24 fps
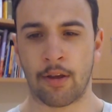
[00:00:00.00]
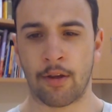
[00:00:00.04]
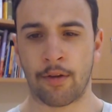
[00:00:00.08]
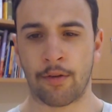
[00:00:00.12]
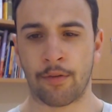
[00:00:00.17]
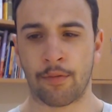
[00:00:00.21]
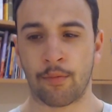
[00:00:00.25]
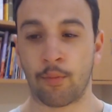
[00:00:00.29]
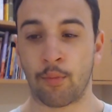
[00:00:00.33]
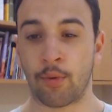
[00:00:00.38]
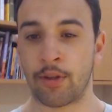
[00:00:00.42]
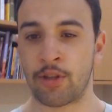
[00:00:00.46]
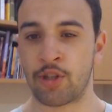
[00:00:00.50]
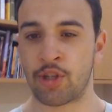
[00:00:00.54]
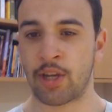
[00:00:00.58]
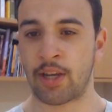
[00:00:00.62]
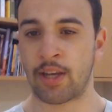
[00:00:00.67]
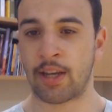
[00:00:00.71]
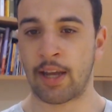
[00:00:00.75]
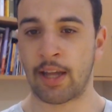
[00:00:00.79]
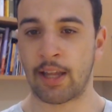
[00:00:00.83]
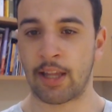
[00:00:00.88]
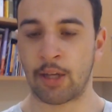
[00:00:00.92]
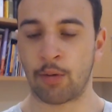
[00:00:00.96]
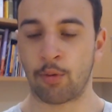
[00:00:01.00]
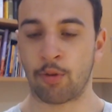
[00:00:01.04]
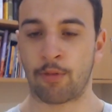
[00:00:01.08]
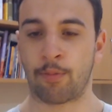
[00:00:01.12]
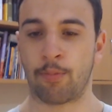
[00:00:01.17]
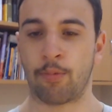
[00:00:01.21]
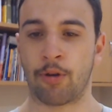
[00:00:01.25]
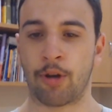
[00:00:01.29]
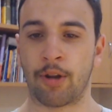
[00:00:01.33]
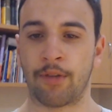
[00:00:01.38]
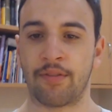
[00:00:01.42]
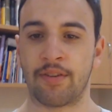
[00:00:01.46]
when Jake Kelly was
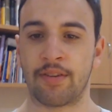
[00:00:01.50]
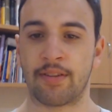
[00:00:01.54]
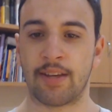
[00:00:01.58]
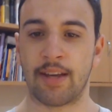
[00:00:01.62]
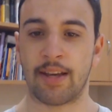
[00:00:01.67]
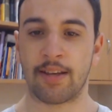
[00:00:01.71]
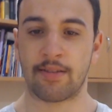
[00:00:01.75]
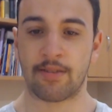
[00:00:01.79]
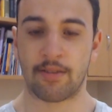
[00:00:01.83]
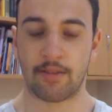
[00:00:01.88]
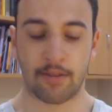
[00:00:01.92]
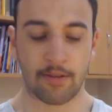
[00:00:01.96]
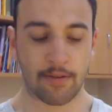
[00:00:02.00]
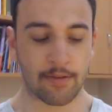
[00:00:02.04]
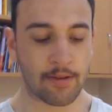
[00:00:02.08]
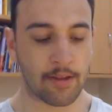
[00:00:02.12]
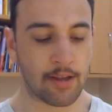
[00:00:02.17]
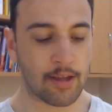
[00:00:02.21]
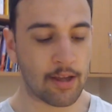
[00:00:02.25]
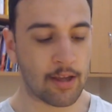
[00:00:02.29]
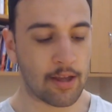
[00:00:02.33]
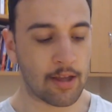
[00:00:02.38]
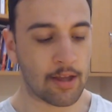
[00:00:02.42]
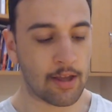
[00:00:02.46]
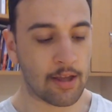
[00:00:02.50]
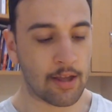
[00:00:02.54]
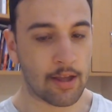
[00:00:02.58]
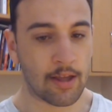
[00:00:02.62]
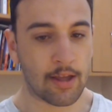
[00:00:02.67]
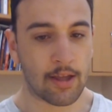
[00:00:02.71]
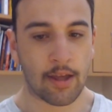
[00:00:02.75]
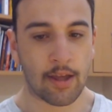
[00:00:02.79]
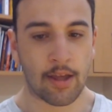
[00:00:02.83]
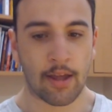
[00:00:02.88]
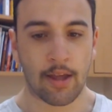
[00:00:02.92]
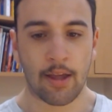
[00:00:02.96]
brought over to Essendon
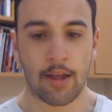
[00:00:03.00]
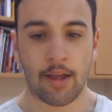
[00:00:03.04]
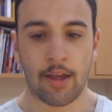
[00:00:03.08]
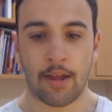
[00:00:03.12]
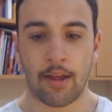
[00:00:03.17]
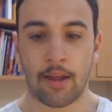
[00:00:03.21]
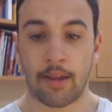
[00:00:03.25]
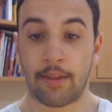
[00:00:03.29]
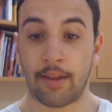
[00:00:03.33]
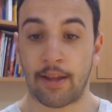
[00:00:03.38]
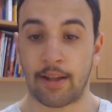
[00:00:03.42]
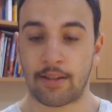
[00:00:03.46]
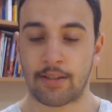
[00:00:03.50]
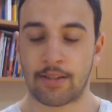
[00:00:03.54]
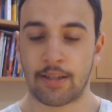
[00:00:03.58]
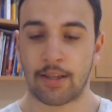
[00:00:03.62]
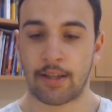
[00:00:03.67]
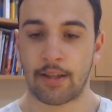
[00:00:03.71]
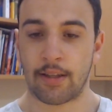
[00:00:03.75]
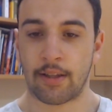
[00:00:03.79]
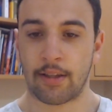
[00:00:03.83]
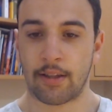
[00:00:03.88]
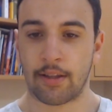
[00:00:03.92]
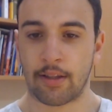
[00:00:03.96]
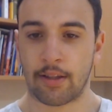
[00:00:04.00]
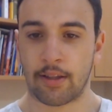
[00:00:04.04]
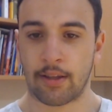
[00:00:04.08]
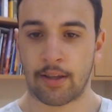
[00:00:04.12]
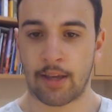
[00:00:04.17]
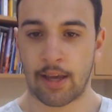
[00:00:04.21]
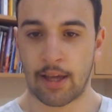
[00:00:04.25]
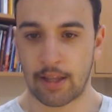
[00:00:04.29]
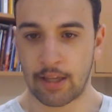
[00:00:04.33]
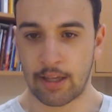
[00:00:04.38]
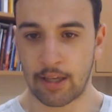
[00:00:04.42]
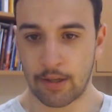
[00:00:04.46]
that
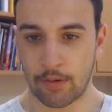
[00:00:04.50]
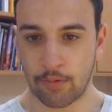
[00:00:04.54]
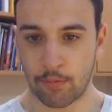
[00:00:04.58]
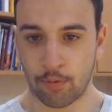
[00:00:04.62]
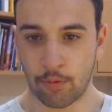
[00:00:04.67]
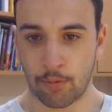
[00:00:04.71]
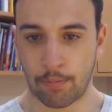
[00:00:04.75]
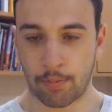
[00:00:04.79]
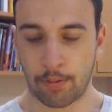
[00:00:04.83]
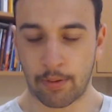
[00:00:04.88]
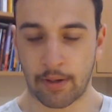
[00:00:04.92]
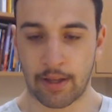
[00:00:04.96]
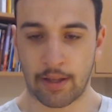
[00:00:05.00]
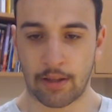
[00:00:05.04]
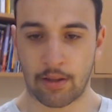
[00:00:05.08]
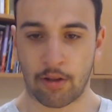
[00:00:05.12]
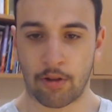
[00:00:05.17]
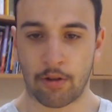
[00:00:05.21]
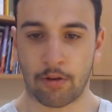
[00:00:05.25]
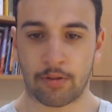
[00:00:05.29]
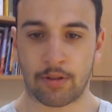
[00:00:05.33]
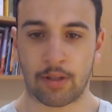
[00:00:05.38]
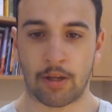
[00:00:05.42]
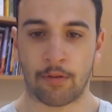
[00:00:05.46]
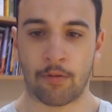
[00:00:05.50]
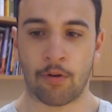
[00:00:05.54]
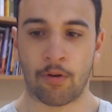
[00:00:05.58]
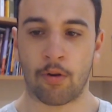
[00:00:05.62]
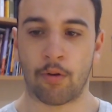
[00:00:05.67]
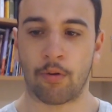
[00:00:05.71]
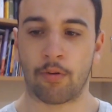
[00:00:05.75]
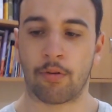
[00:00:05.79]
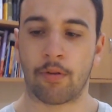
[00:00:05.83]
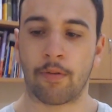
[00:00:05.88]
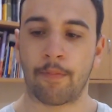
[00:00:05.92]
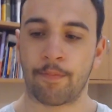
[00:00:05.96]
Kelly will play the lockdown
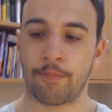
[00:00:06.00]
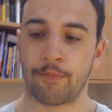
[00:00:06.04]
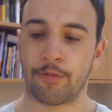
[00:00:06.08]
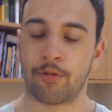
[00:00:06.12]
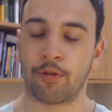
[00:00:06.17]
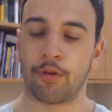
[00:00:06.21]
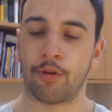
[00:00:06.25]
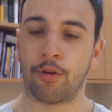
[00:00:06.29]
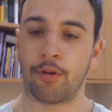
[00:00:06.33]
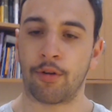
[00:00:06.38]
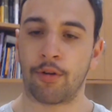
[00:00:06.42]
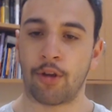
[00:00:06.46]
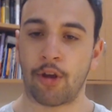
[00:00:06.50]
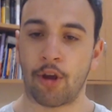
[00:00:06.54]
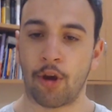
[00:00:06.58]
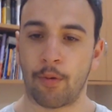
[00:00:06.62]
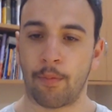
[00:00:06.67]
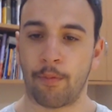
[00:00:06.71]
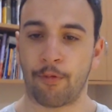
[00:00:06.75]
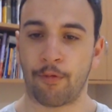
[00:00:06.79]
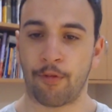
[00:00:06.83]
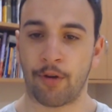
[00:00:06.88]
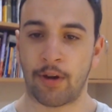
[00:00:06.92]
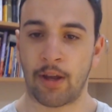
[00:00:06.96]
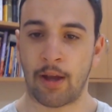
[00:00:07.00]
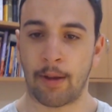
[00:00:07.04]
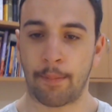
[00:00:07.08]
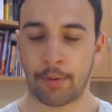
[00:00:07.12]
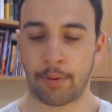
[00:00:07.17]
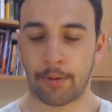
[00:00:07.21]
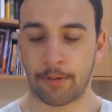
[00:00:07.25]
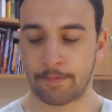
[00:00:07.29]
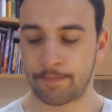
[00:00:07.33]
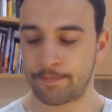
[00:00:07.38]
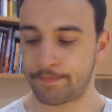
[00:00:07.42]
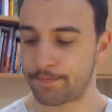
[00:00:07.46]
role to help free up
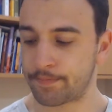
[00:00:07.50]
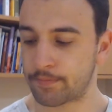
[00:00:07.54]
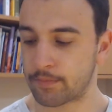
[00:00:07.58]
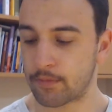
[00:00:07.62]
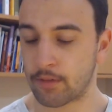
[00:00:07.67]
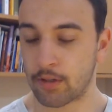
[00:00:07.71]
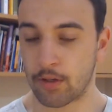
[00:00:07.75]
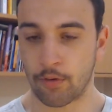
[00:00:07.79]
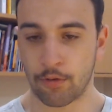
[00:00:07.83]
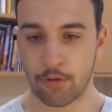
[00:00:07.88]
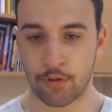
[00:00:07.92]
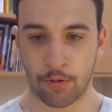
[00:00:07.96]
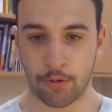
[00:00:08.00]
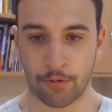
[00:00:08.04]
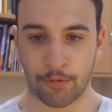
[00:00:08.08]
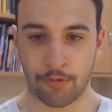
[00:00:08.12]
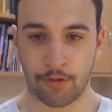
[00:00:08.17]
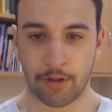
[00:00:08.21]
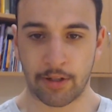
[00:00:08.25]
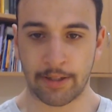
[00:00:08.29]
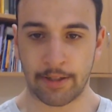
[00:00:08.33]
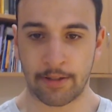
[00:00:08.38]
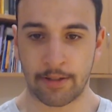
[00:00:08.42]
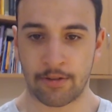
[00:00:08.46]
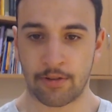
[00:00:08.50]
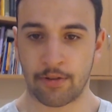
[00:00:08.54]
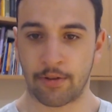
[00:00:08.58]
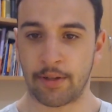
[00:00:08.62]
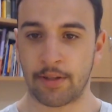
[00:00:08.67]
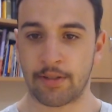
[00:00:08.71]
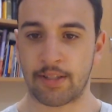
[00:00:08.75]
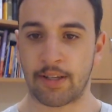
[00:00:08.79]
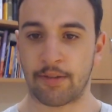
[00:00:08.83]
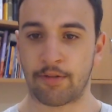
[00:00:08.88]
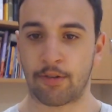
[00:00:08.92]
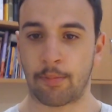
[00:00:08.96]
Jordan Ridley so he
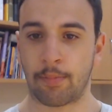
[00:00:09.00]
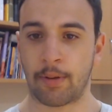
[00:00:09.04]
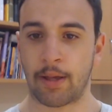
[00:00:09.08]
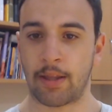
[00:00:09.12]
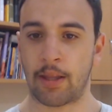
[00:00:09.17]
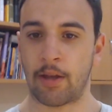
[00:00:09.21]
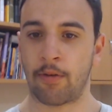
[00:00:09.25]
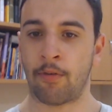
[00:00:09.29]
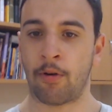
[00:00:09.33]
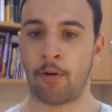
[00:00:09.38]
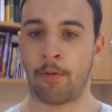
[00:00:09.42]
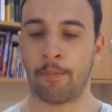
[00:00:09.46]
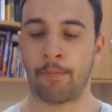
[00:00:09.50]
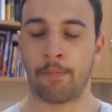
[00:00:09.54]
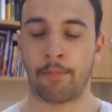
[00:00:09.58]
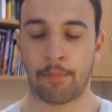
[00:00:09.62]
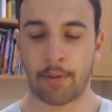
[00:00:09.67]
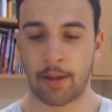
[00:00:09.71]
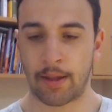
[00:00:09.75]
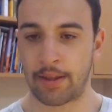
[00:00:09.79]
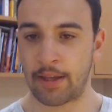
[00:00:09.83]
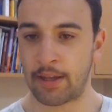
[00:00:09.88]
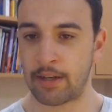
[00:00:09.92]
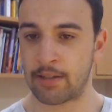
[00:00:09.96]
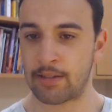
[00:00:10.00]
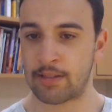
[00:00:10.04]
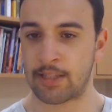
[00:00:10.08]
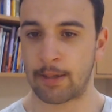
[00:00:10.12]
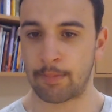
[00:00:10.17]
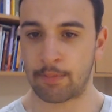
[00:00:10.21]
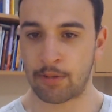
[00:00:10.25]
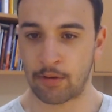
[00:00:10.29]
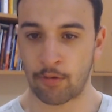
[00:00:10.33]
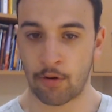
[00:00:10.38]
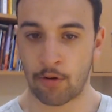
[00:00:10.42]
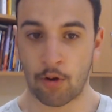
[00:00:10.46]
doesn't have to play that role, play that
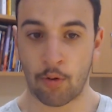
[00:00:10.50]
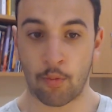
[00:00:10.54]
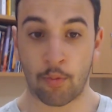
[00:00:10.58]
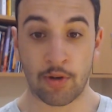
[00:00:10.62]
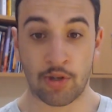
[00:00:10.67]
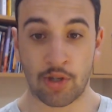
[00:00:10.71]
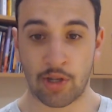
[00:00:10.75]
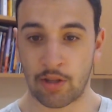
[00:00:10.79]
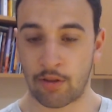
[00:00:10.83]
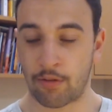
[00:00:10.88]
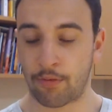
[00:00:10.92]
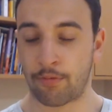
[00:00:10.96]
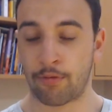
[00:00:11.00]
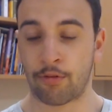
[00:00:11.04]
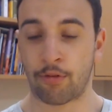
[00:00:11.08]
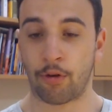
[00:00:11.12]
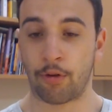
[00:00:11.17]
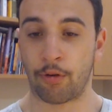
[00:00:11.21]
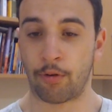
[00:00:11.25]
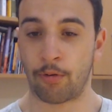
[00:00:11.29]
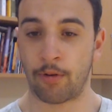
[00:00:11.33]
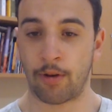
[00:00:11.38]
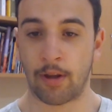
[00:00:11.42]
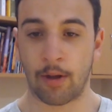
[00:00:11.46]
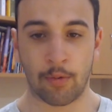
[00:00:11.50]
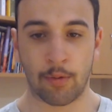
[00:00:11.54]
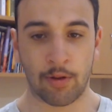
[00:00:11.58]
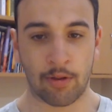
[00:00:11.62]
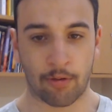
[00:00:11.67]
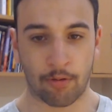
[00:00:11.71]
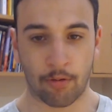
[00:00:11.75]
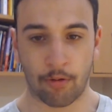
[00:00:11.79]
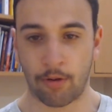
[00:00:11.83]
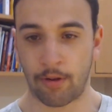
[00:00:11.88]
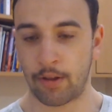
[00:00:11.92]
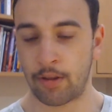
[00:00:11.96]
intercepting role, which he's so good at. We
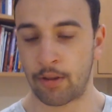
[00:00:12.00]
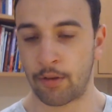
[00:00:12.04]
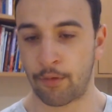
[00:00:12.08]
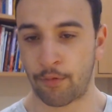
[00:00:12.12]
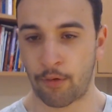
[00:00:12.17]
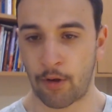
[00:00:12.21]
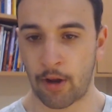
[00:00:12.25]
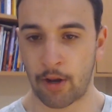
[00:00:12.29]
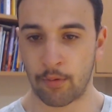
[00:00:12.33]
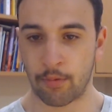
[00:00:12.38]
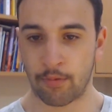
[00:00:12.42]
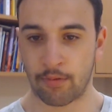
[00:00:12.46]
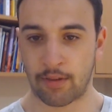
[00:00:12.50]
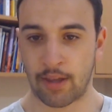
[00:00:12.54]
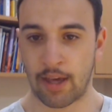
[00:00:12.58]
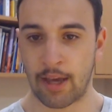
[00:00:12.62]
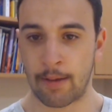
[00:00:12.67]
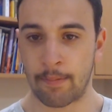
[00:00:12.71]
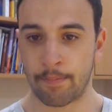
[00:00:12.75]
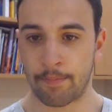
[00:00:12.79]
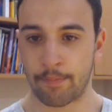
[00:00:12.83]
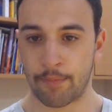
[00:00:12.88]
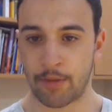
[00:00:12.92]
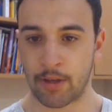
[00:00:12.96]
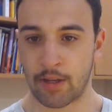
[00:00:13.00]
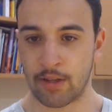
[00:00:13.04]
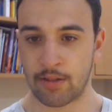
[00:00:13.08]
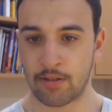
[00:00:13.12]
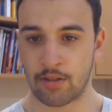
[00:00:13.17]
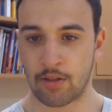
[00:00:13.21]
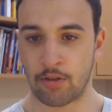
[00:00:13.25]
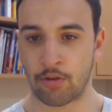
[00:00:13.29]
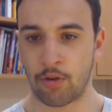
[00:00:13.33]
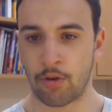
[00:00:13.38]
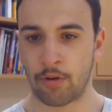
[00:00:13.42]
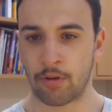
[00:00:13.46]
saw it in the finals game against
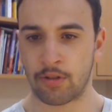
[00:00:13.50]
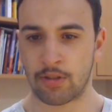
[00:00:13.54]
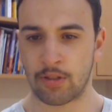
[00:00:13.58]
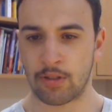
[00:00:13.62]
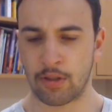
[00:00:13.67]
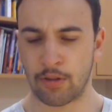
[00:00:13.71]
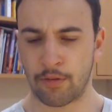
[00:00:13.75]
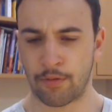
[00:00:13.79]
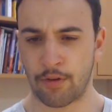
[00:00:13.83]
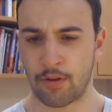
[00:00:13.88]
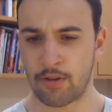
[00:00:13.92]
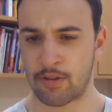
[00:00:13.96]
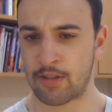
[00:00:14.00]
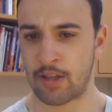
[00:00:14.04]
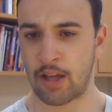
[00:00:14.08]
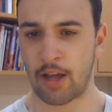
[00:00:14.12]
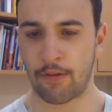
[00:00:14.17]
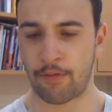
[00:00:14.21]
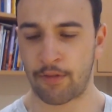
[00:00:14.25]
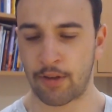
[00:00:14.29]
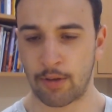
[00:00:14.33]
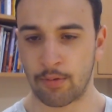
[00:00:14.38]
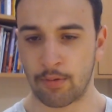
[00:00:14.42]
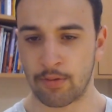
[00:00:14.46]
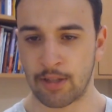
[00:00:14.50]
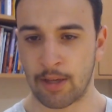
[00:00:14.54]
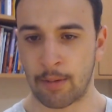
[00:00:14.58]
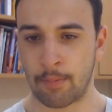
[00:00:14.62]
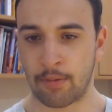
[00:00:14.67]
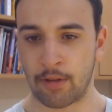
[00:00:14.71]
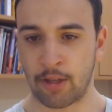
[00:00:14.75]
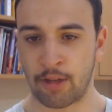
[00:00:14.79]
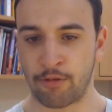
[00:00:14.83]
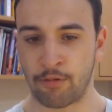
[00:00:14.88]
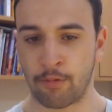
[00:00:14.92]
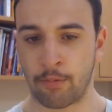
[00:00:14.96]
the Dogs. In the first half, he was
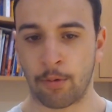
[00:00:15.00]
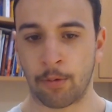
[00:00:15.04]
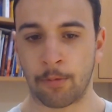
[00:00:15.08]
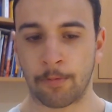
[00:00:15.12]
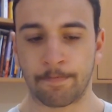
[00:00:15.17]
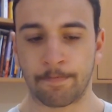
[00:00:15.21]
unbelievable.